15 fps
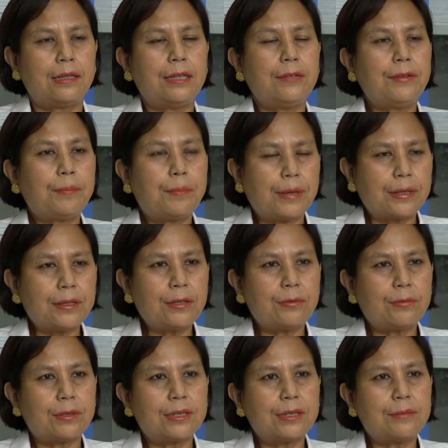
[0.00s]
If a
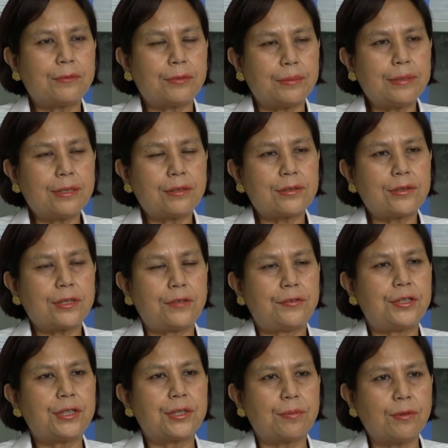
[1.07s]
pregnant woman also, if
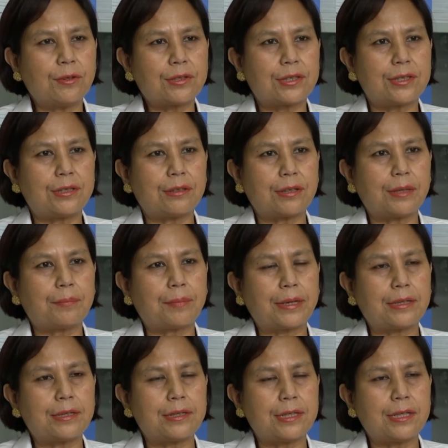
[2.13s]
she smokes during
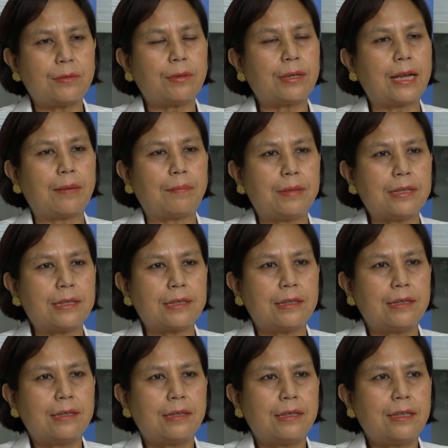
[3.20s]
pregnancy, what happens?